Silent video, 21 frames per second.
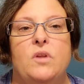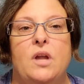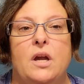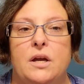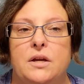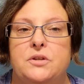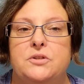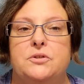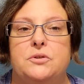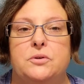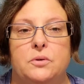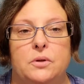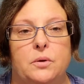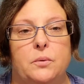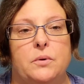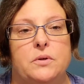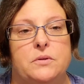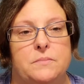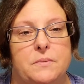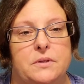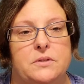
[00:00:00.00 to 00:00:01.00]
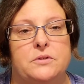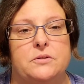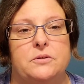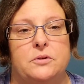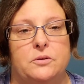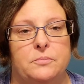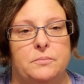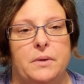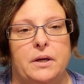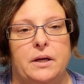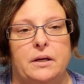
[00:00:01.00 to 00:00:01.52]
He truly was my
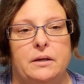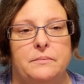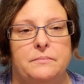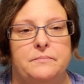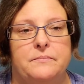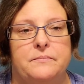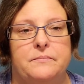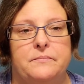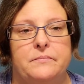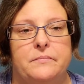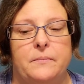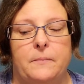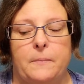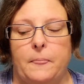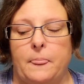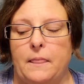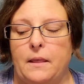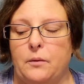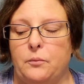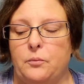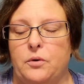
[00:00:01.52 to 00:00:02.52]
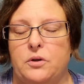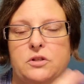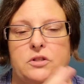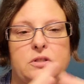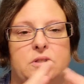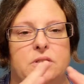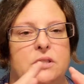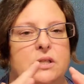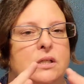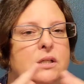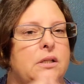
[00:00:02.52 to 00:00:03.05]
soulmate. We
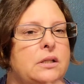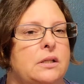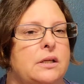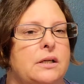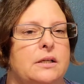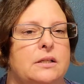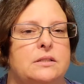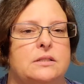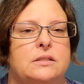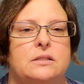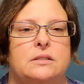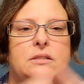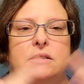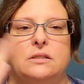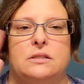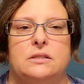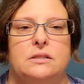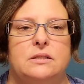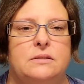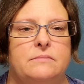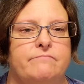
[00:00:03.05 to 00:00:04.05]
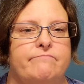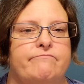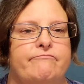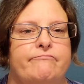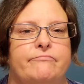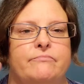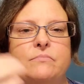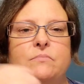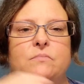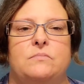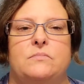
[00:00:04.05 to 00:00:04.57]
just clicked, just,
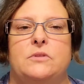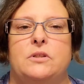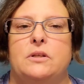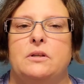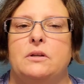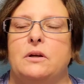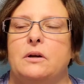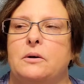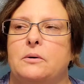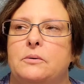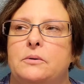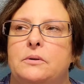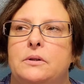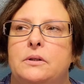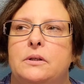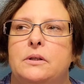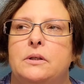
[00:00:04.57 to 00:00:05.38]
you know.